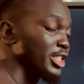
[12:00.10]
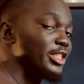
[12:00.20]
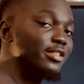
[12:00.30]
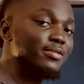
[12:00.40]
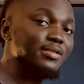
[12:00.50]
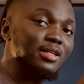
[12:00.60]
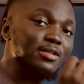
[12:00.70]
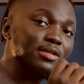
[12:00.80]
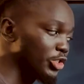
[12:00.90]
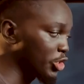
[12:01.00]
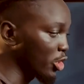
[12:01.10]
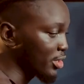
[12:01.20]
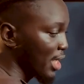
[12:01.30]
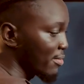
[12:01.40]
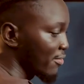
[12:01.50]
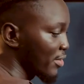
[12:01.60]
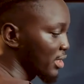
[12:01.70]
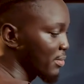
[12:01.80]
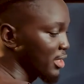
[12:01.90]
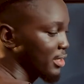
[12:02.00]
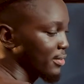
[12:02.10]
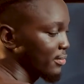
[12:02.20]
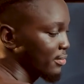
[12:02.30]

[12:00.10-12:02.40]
is the short-term investment,